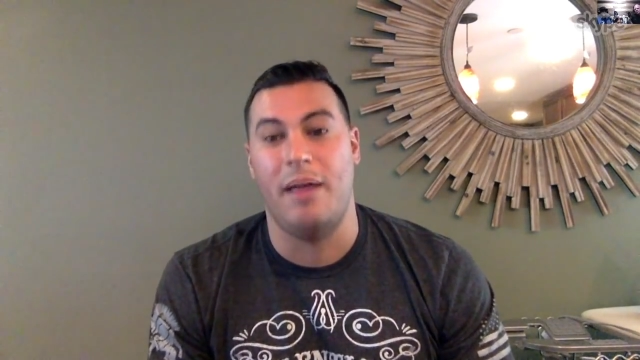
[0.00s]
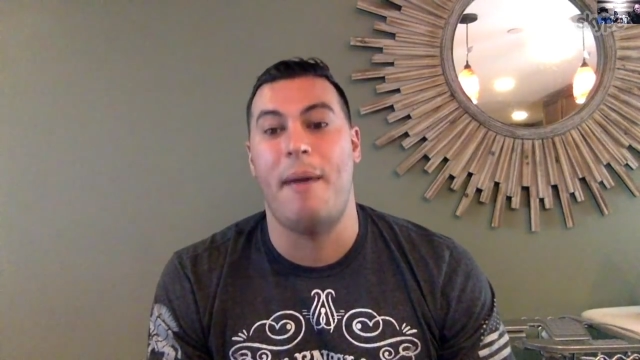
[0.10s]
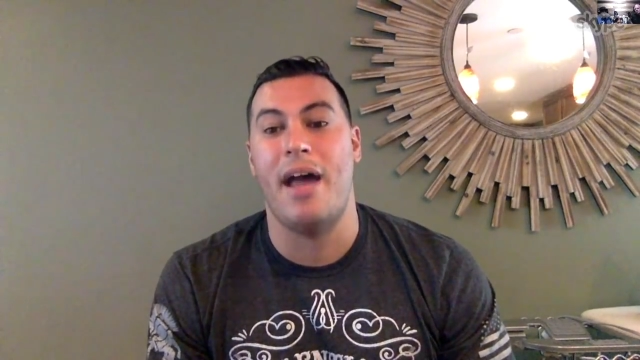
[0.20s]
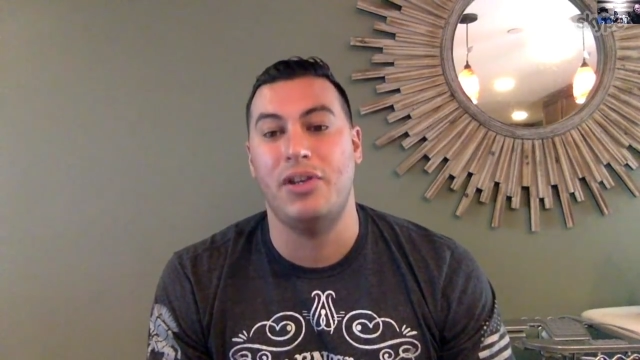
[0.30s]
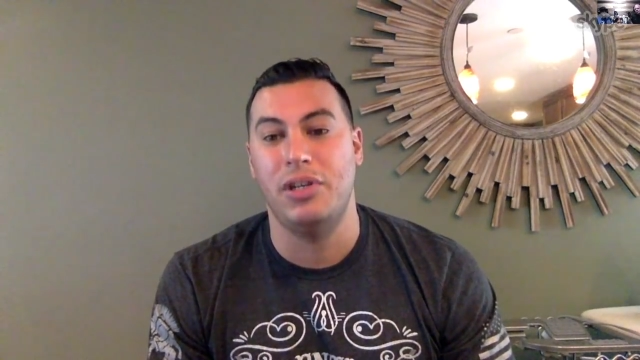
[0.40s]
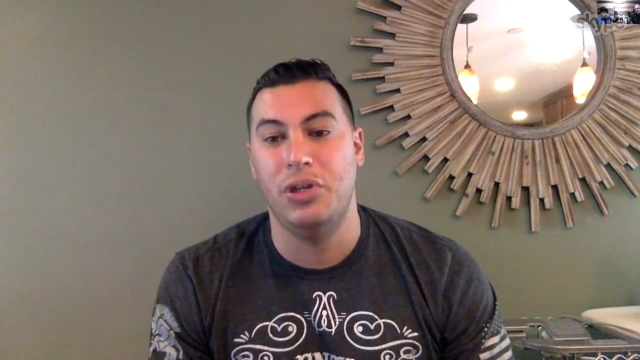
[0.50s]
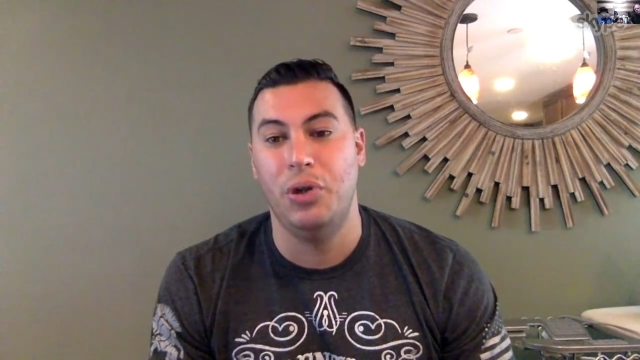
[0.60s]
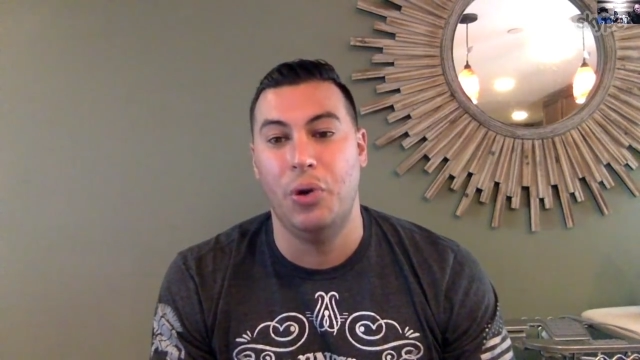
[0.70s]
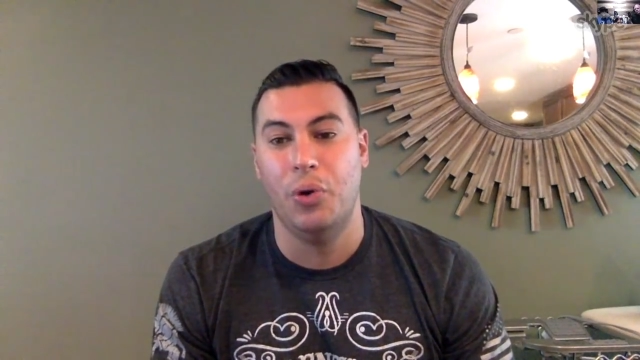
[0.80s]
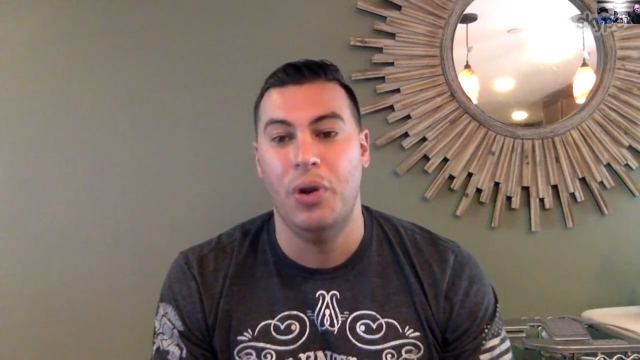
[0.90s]
Imagine
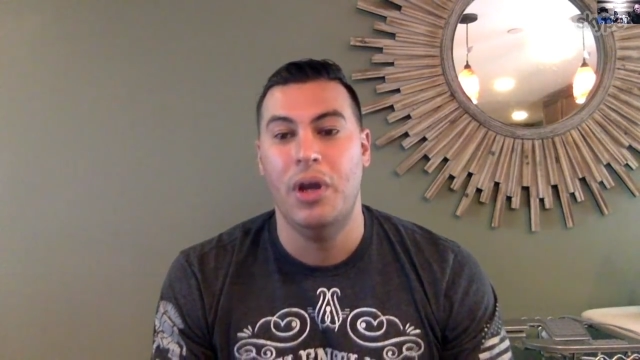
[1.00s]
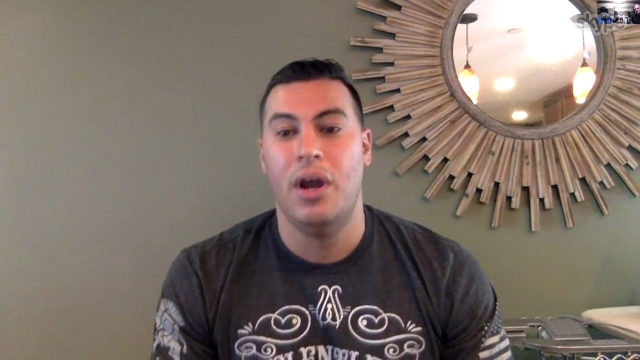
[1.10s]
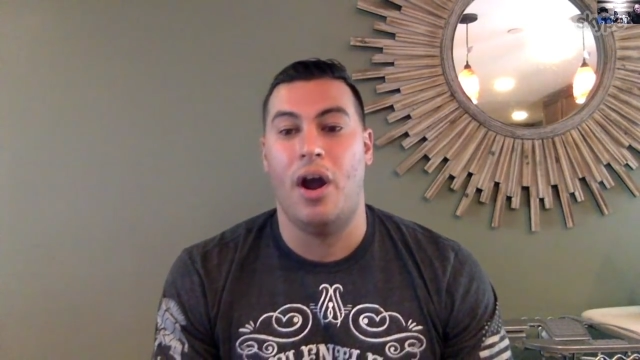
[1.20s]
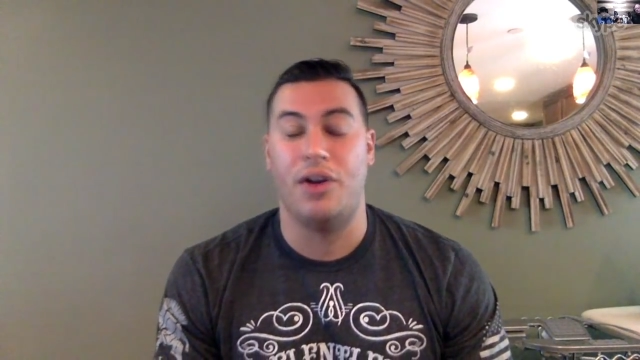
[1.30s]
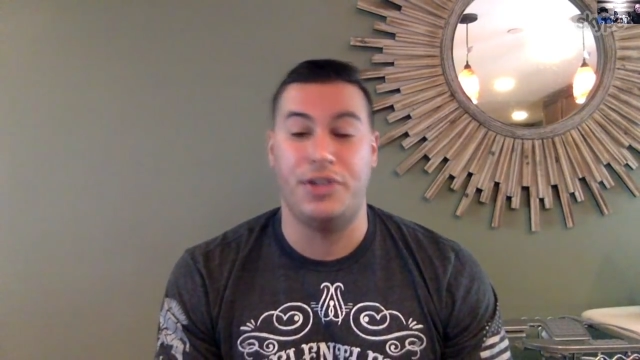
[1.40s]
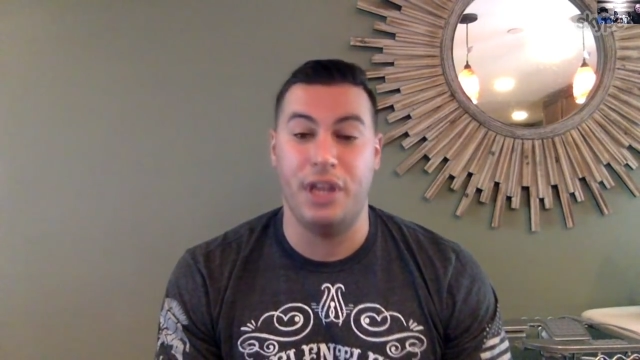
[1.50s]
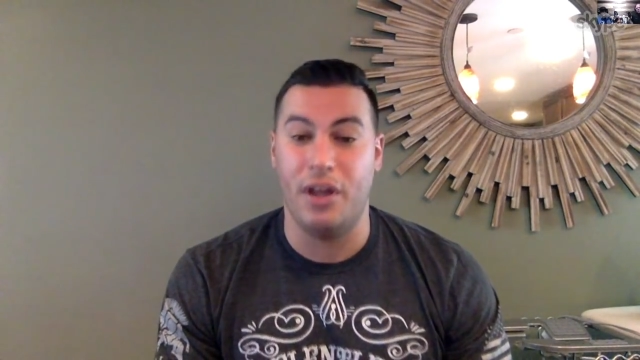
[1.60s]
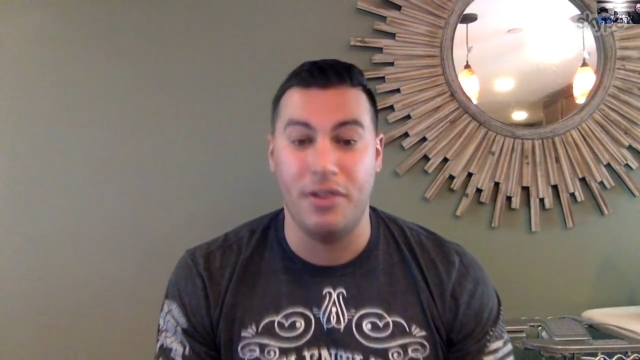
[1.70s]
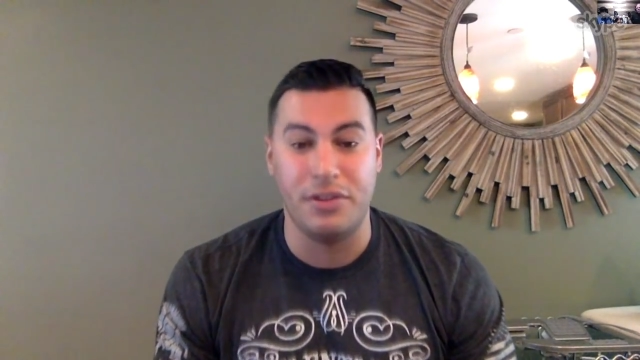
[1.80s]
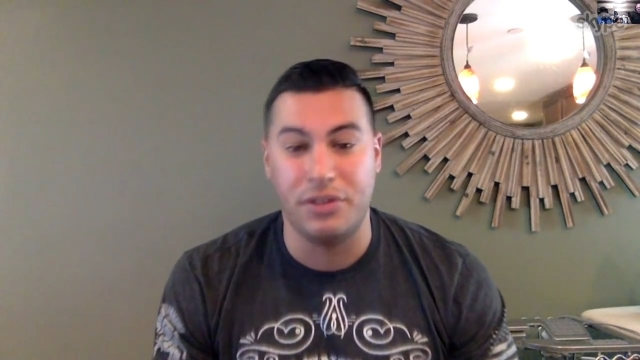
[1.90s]
you are sitting on
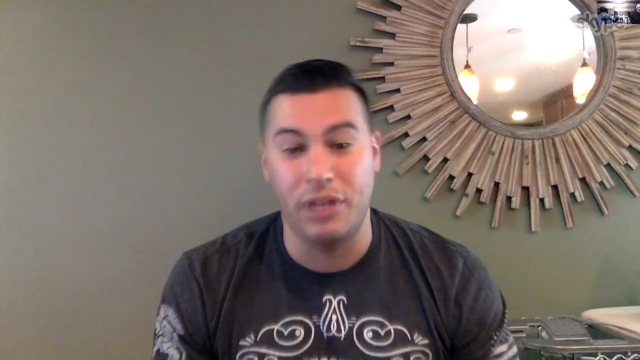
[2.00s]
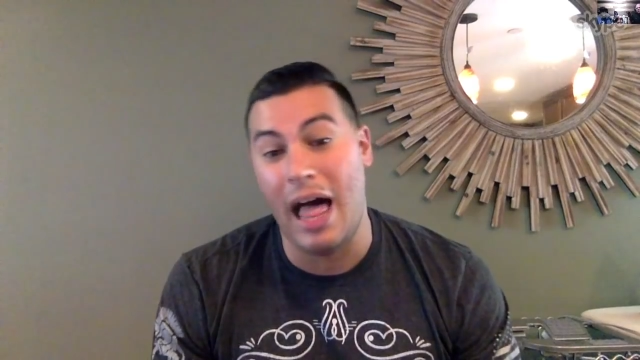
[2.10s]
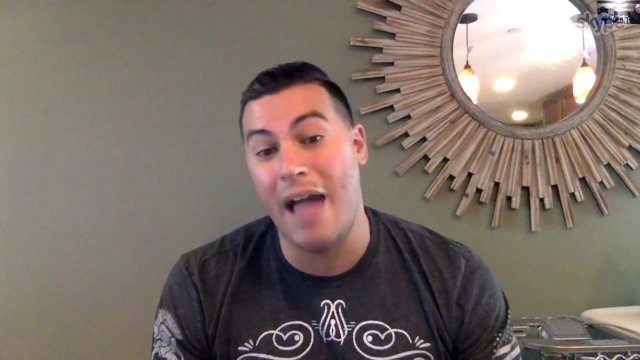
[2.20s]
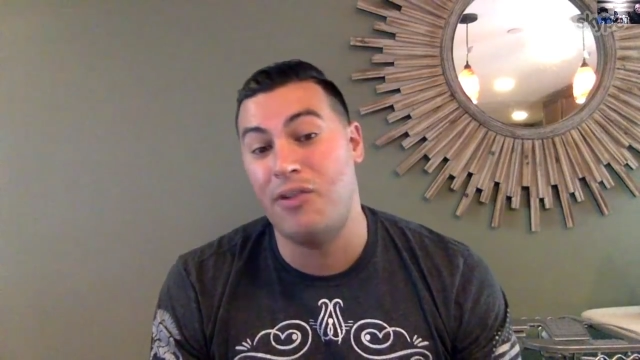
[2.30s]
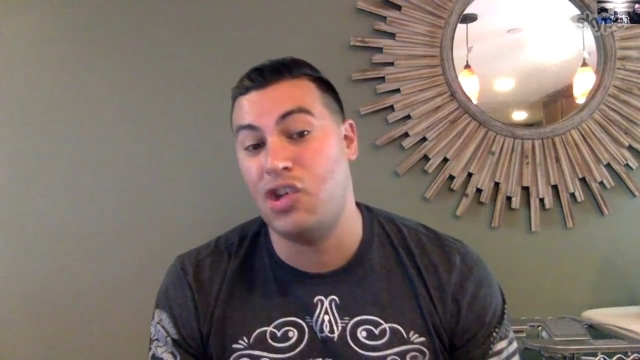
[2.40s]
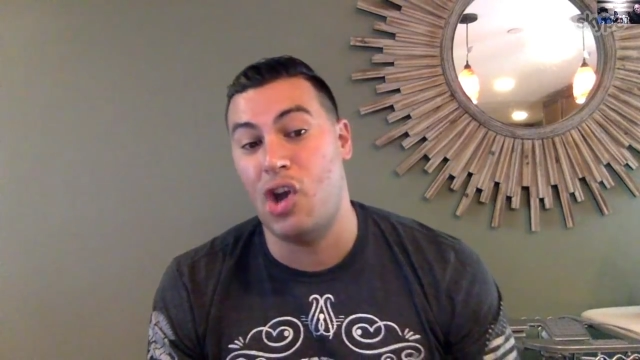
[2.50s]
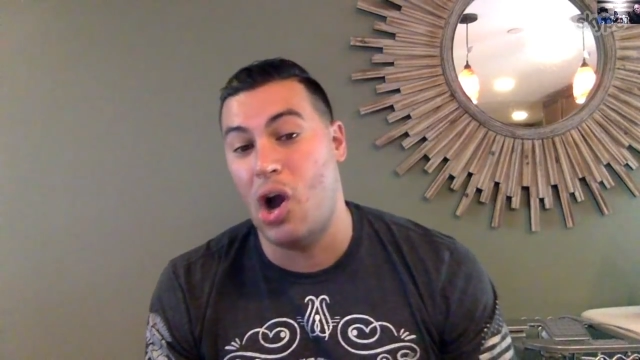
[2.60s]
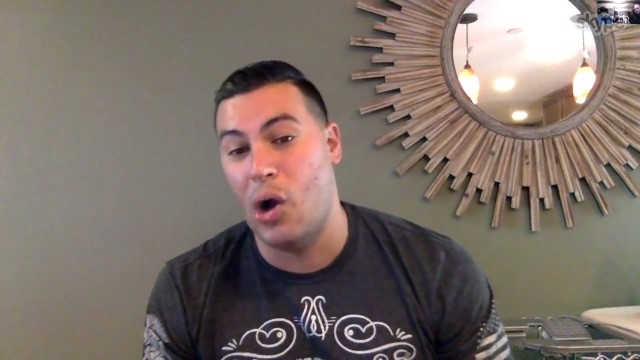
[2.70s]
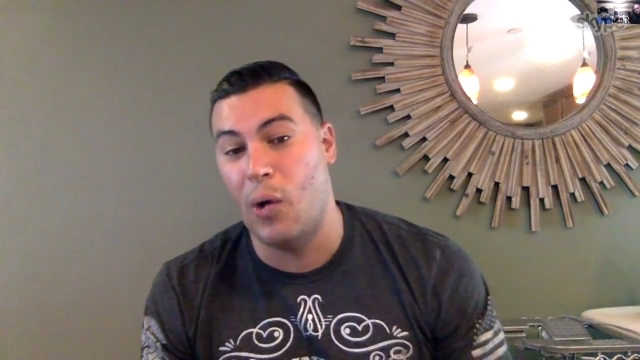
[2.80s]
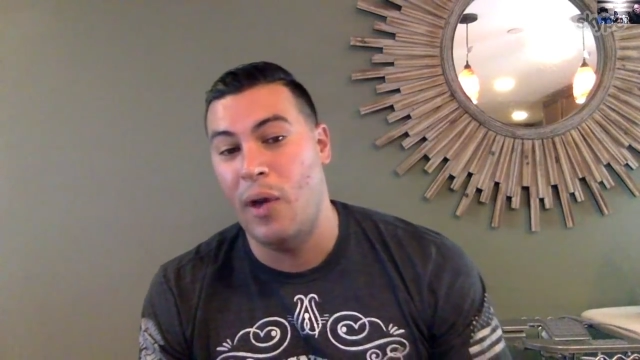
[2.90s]
this live
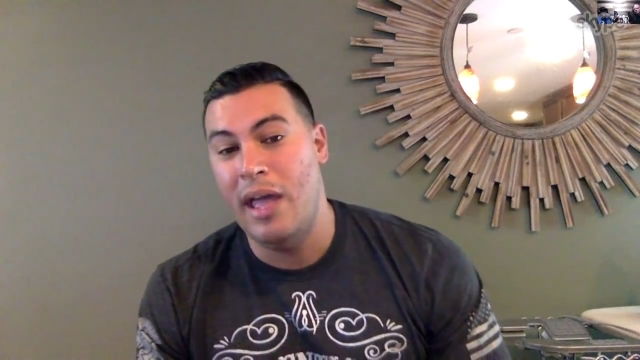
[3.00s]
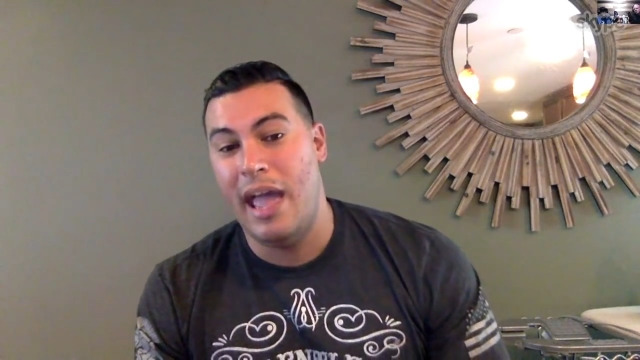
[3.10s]
show